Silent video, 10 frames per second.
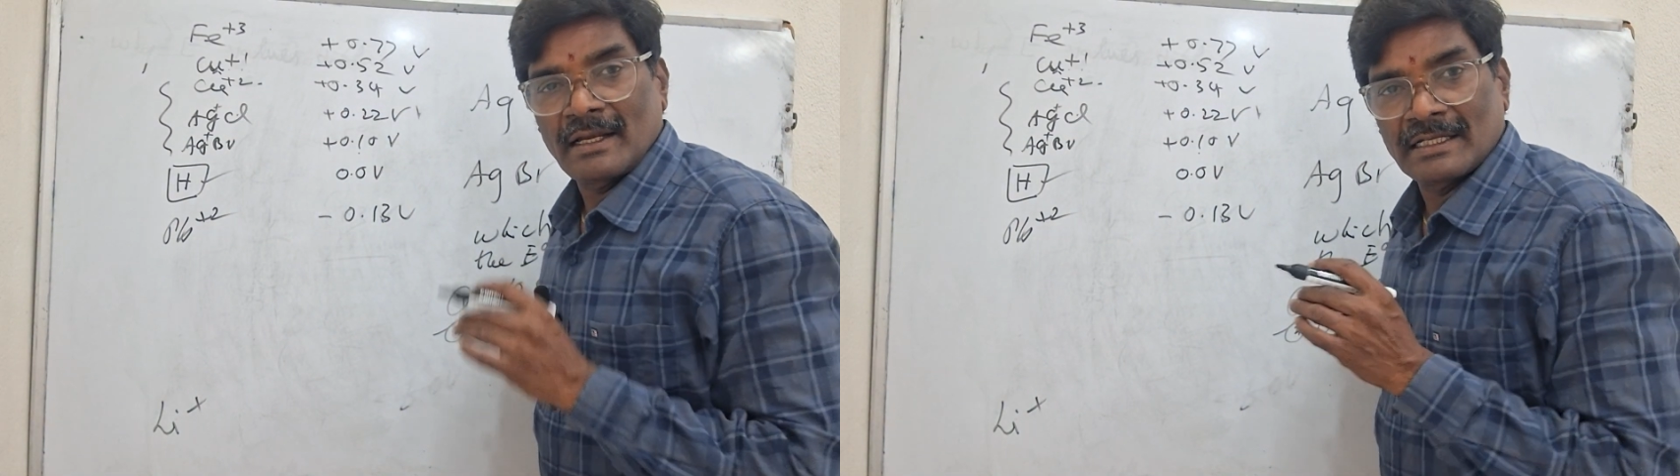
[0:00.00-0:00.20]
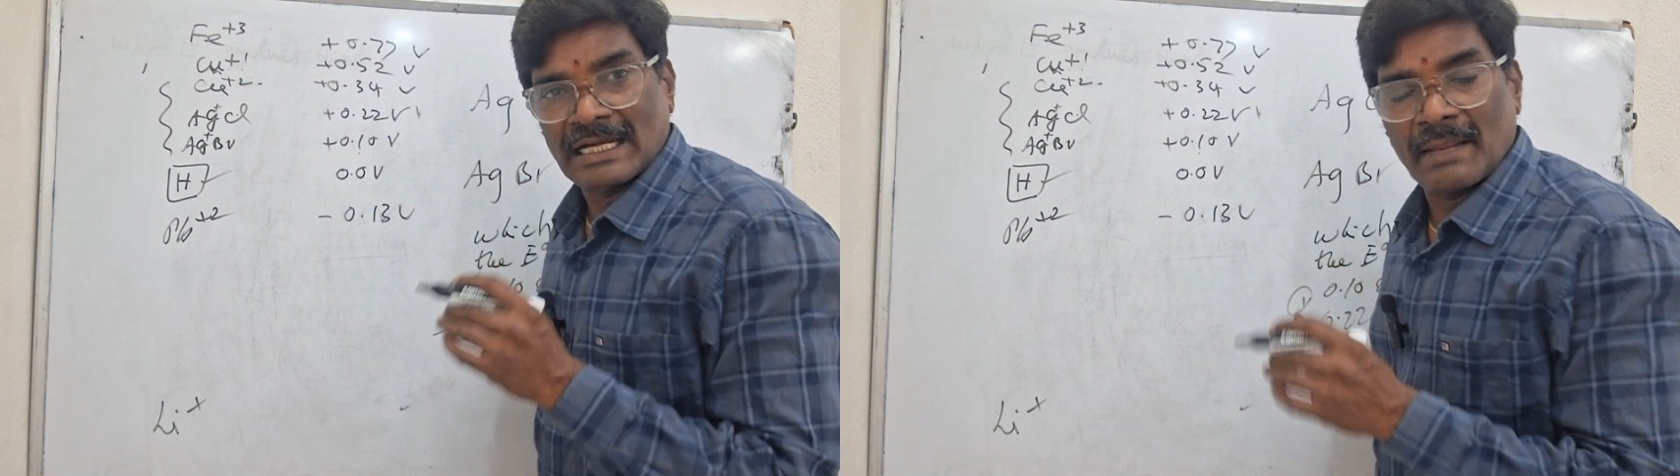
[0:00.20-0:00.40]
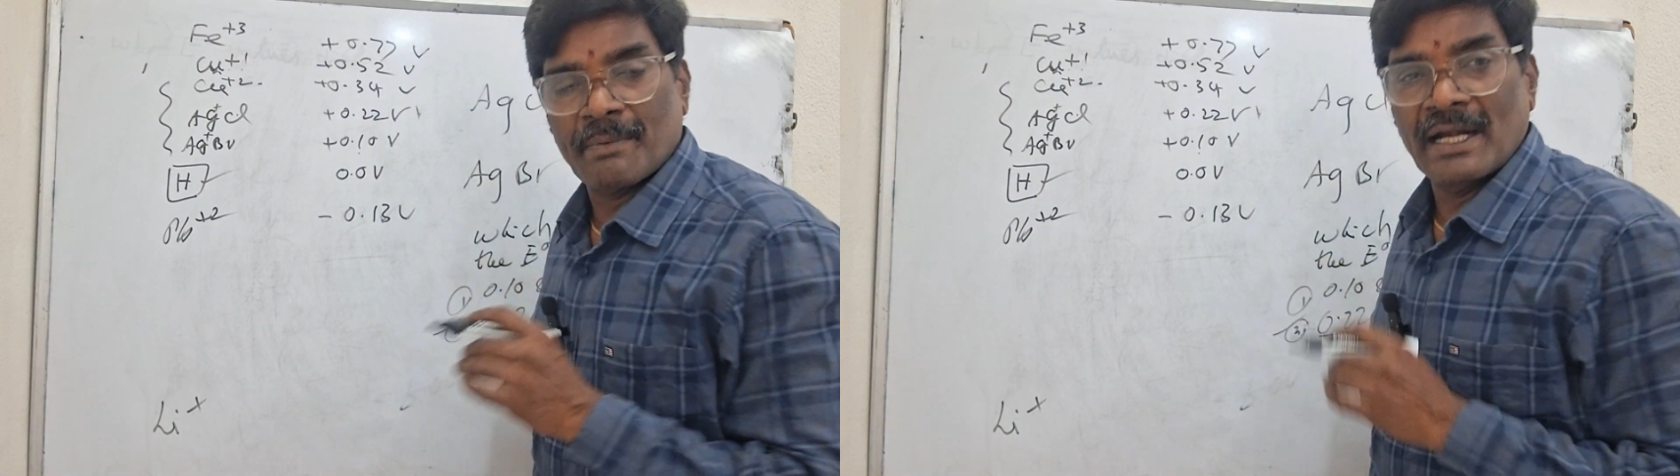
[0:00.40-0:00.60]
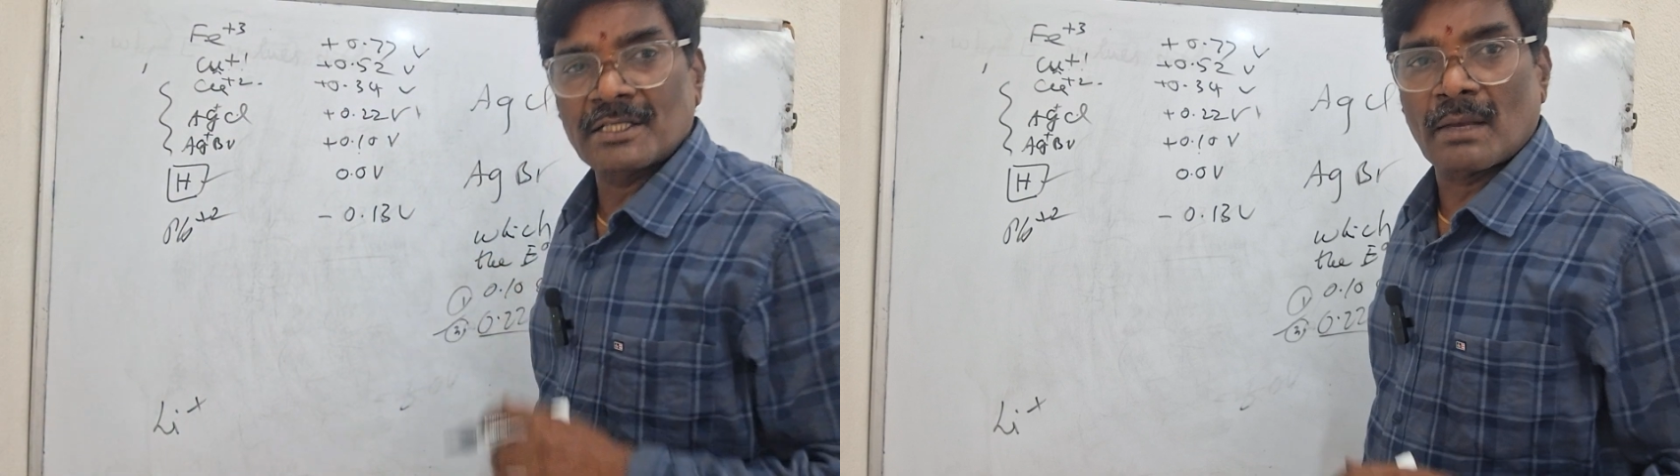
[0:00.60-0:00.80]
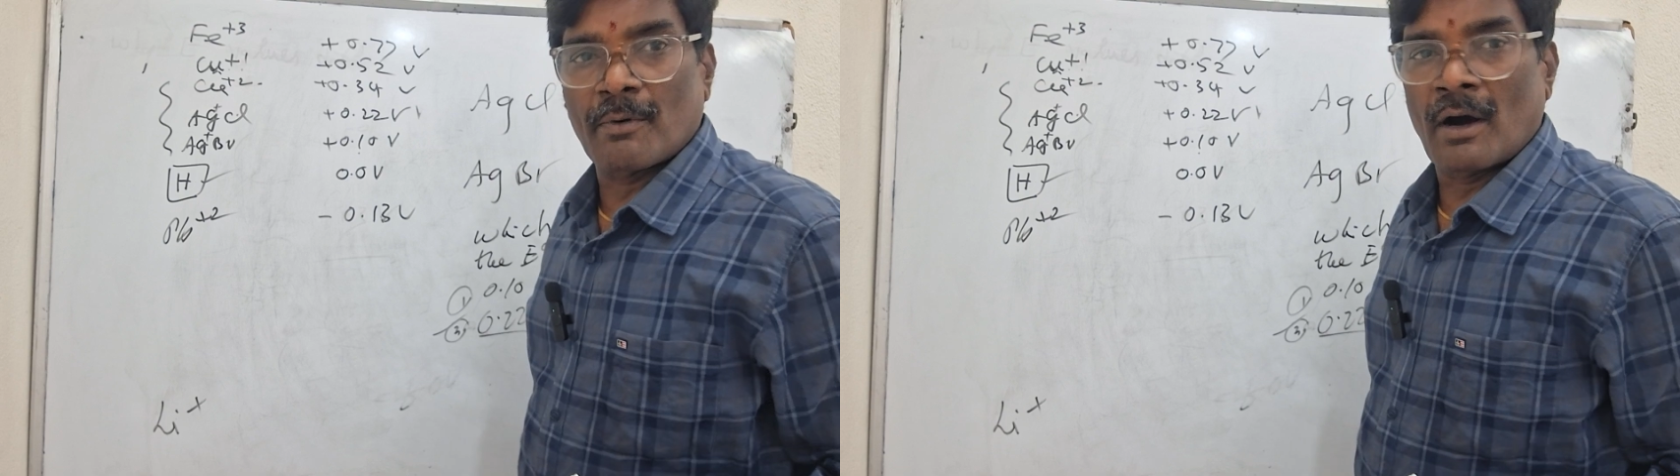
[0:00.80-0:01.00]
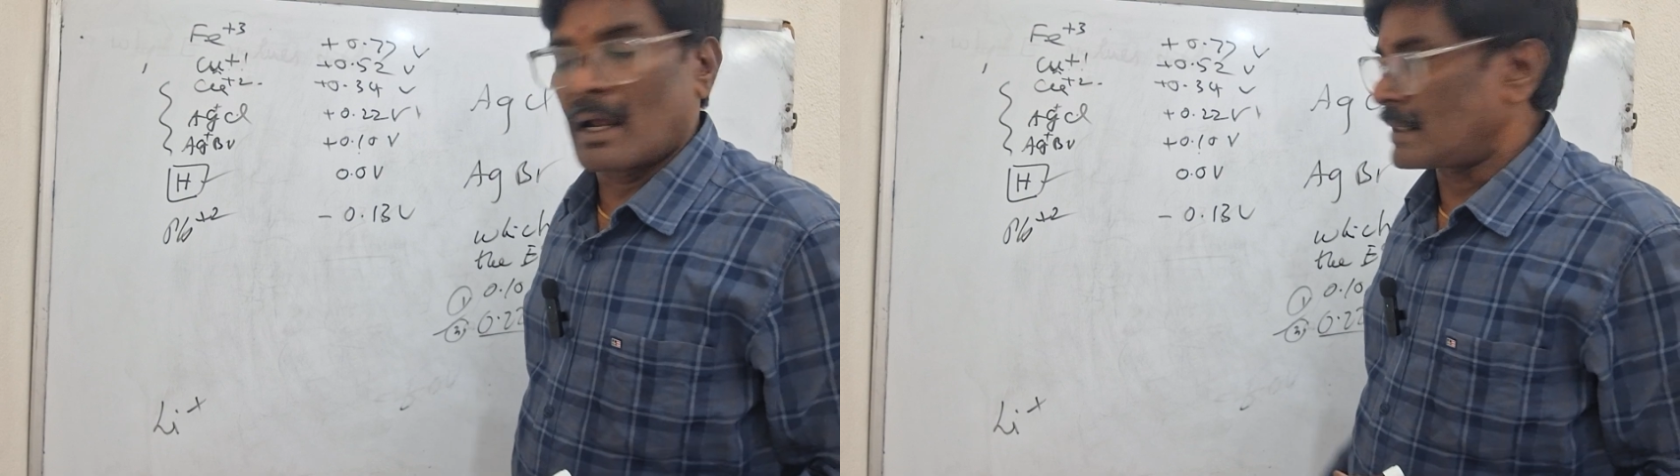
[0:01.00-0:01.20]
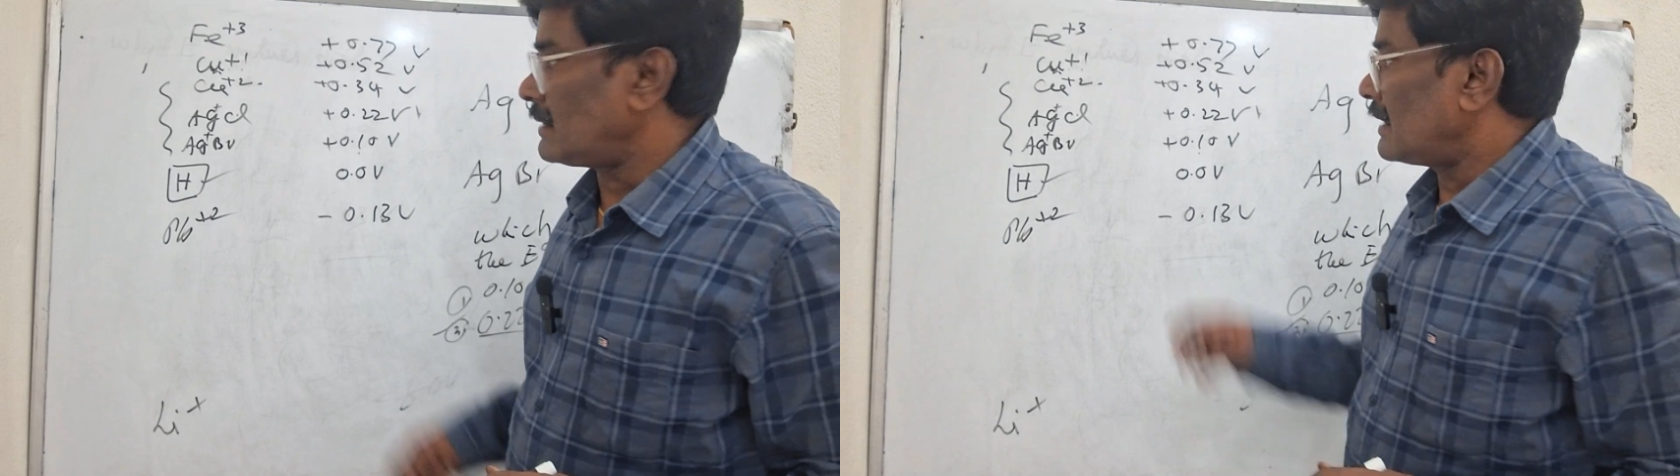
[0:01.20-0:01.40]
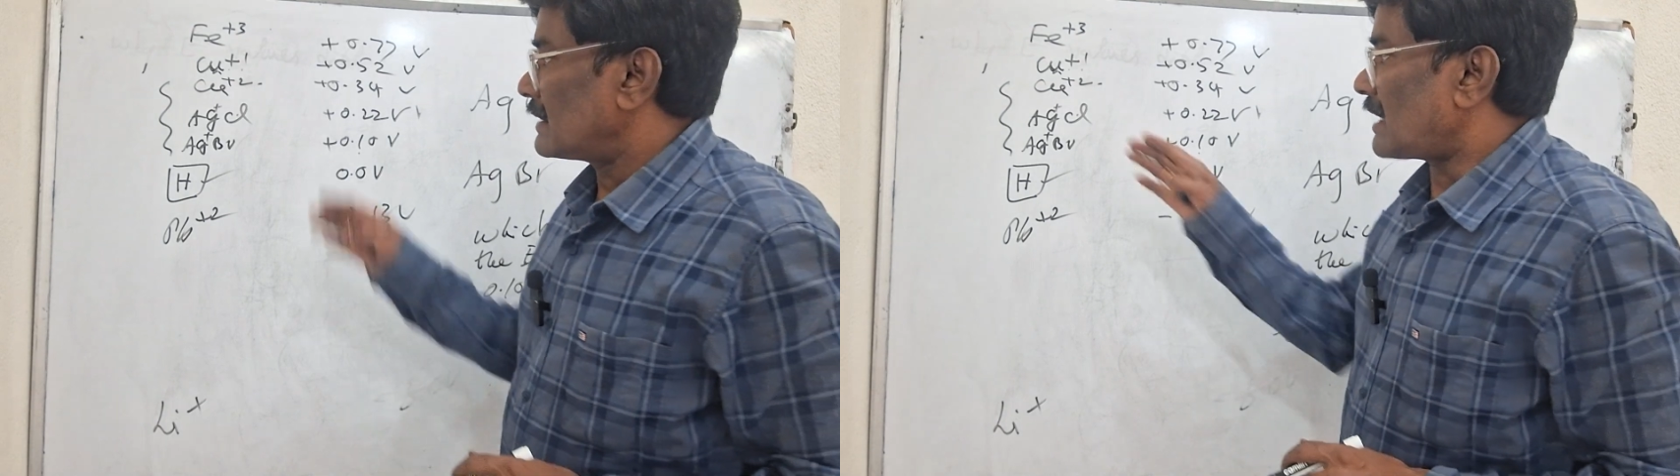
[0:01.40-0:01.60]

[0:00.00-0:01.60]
It depends upon